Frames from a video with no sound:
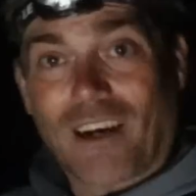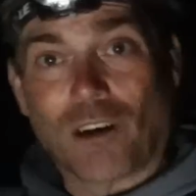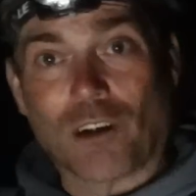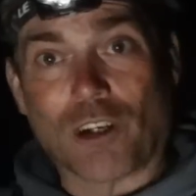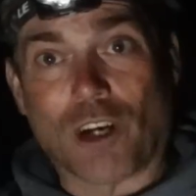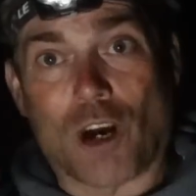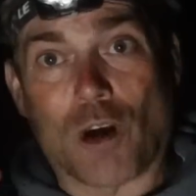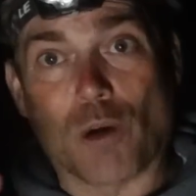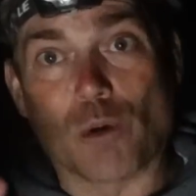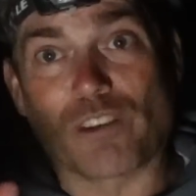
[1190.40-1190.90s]
on
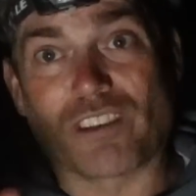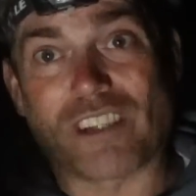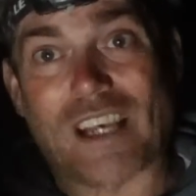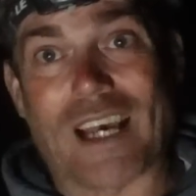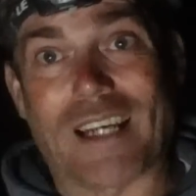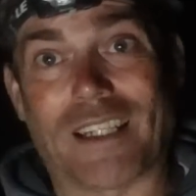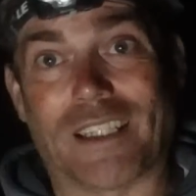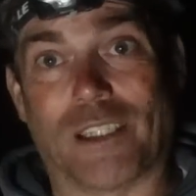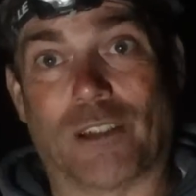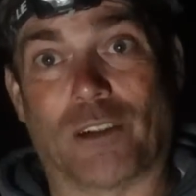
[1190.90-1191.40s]
a whole
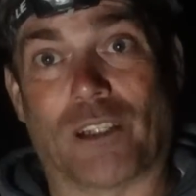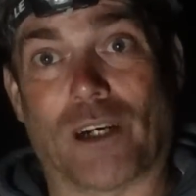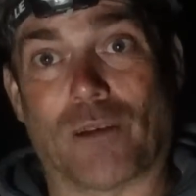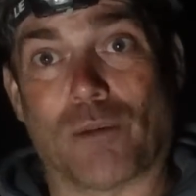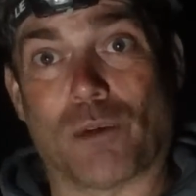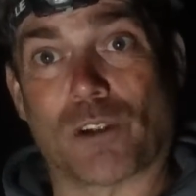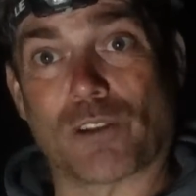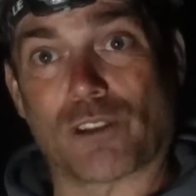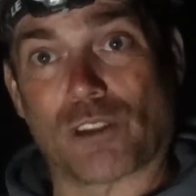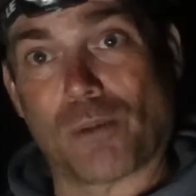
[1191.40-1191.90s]
sand eel that
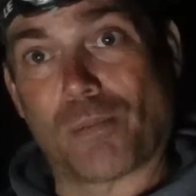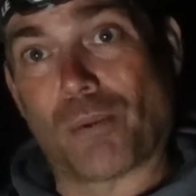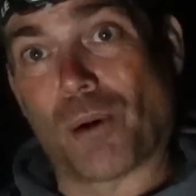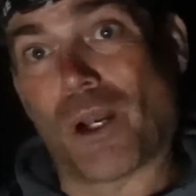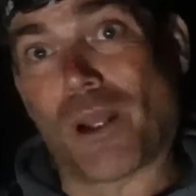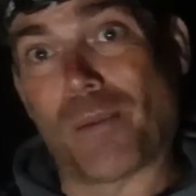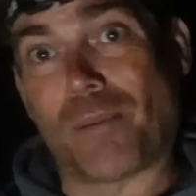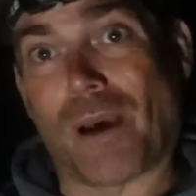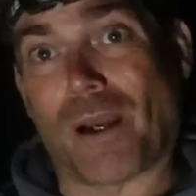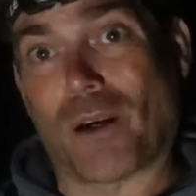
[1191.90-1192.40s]
was, on a
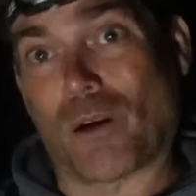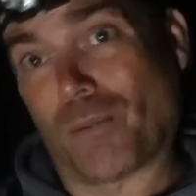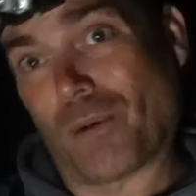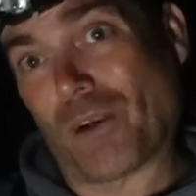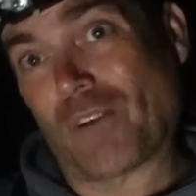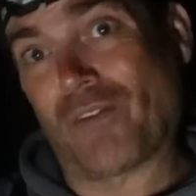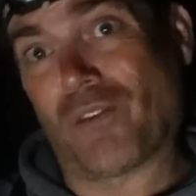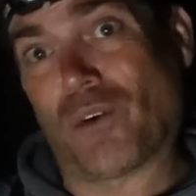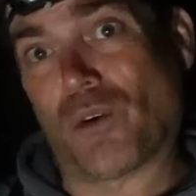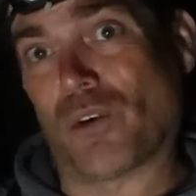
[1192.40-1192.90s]
pulley pennel,
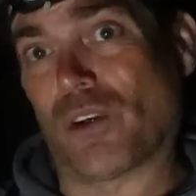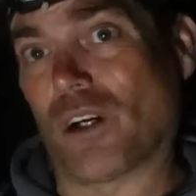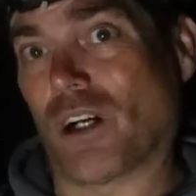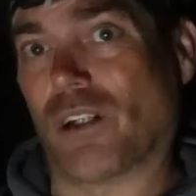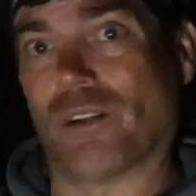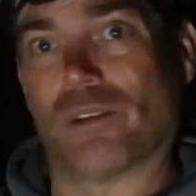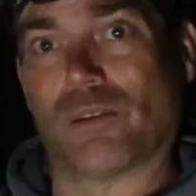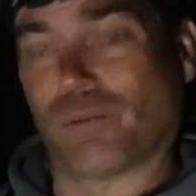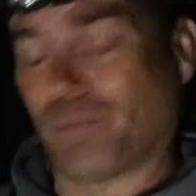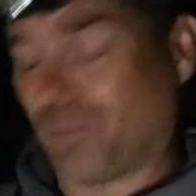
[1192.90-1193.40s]
big
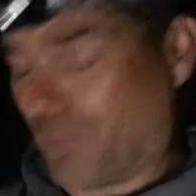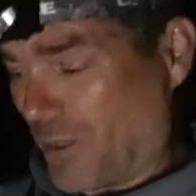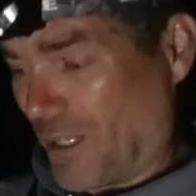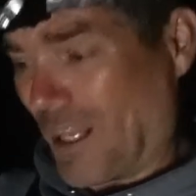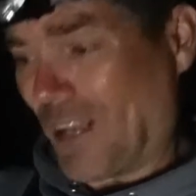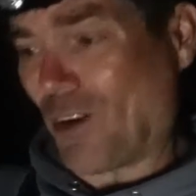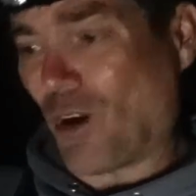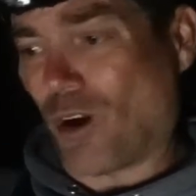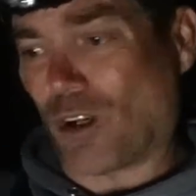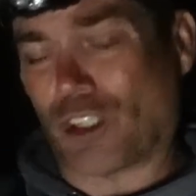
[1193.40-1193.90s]
4.0. But
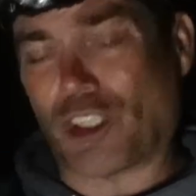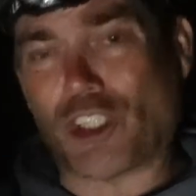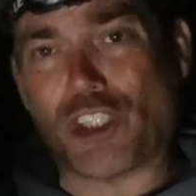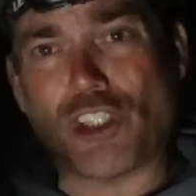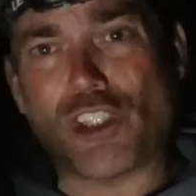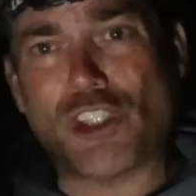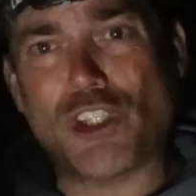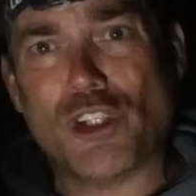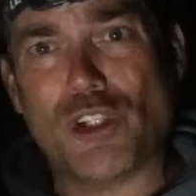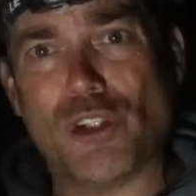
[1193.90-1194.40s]
they've got
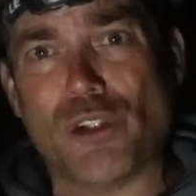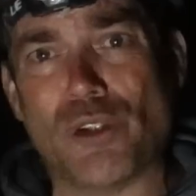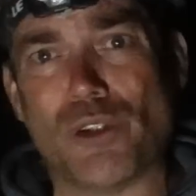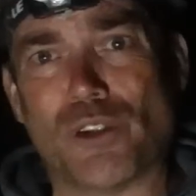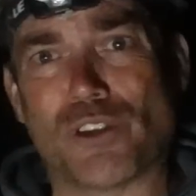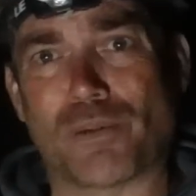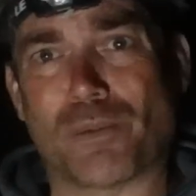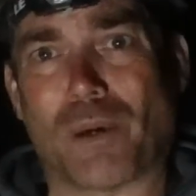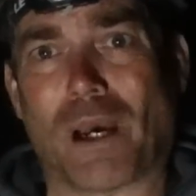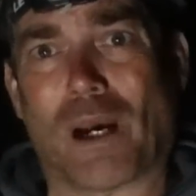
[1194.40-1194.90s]

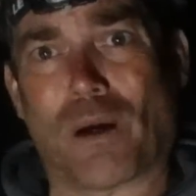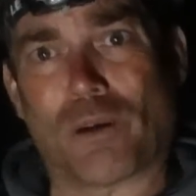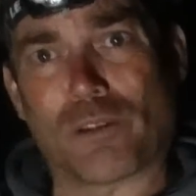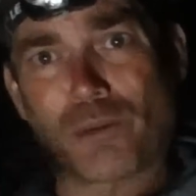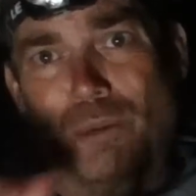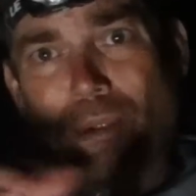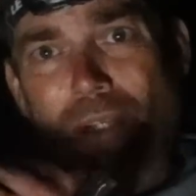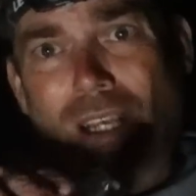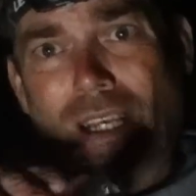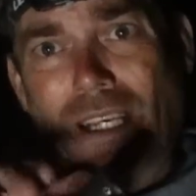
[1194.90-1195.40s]
huge mouths.
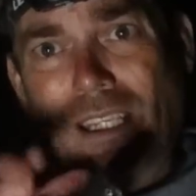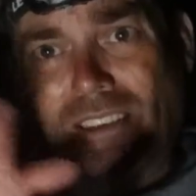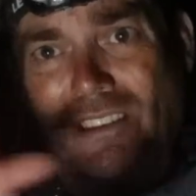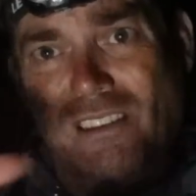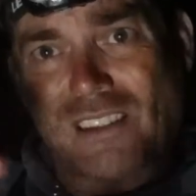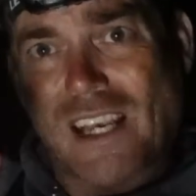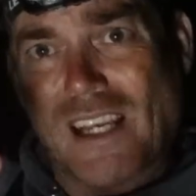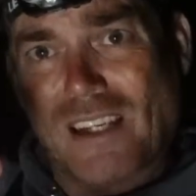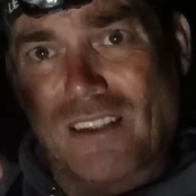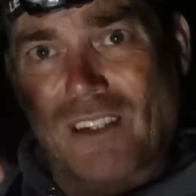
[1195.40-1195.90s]
When they
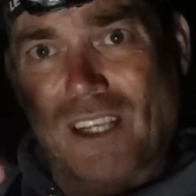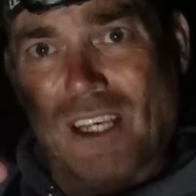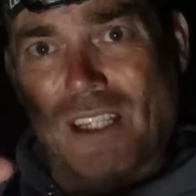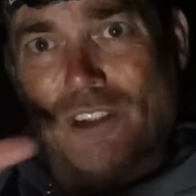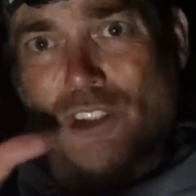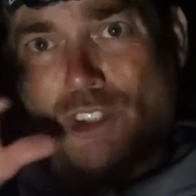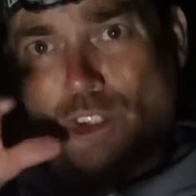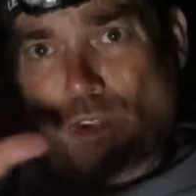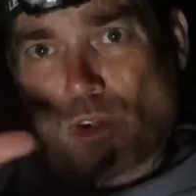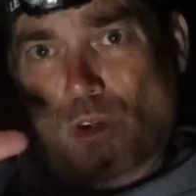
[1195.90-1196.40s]
extend their
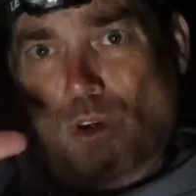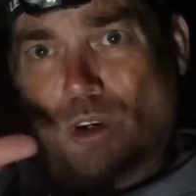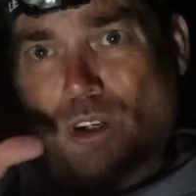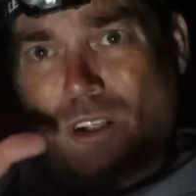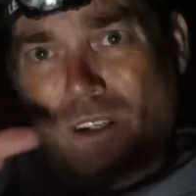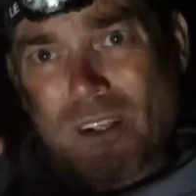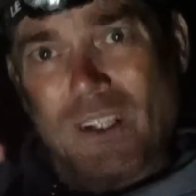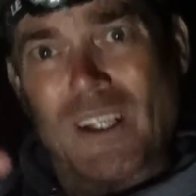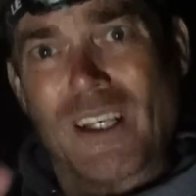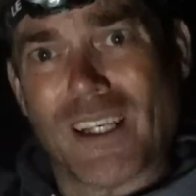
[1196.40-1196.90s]
jaw,
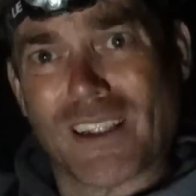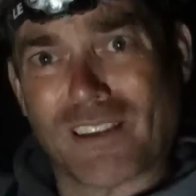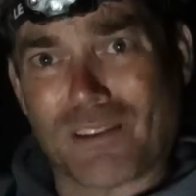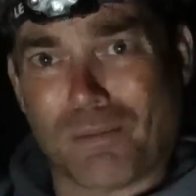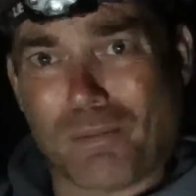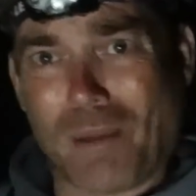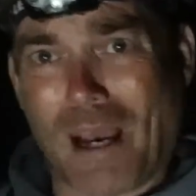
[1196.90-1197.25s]
it's